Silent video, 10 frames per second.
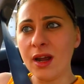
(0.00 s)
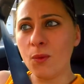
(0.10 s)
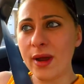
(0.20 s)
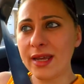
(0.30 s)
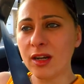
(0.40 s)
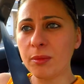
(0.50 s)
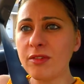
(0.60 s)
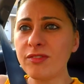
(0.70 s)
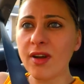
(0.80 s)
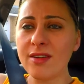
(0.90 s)
Waking up at
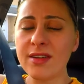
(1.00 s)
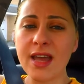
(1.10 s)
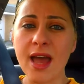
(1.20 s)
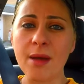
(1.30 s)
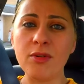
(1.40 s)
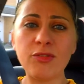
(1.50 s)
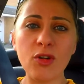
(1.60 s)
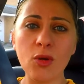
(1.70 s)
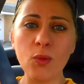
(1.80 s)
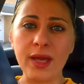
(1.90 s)
5am
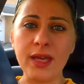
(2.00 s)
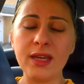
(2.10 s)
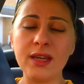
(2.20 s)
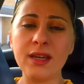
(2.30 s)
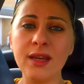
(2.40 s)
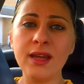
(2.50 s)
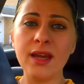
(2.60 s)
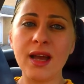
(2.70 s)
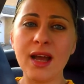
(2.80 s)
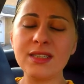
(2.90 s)
for a
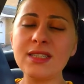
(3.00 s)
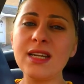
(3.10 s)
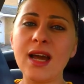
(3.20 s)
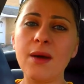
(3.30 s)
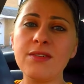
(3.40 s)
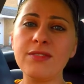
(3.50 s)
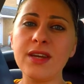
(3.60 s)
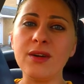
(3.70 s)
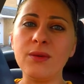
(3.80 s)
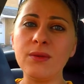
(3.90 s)
week and seeing how I
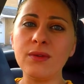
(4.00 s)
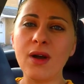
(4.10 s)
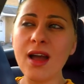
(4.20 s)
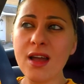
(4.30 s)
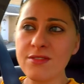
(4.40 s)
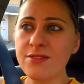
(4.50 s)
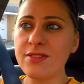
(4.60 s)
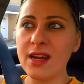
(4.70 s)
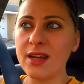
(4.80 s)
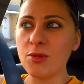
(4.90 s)
feel. I have a
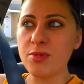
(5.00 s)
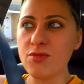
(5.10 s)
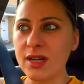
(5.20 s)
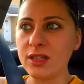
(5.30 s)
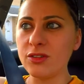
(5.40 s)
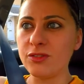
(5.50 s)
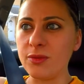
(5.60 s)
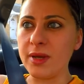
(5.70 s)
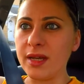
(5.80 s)
feeling it'll be really good for me.